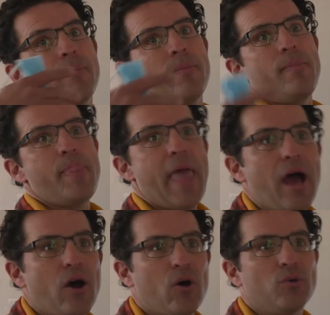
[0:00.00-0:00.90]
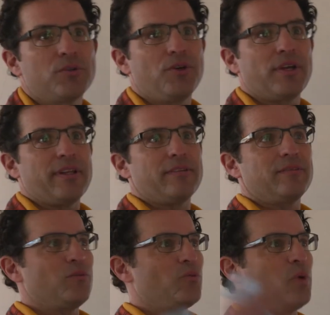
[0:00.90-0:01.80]
now you can
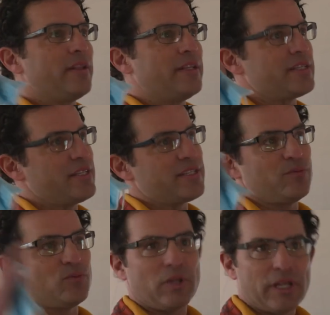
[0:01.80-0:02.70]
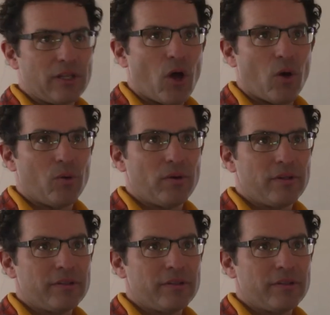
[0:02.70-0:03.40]
run the system really low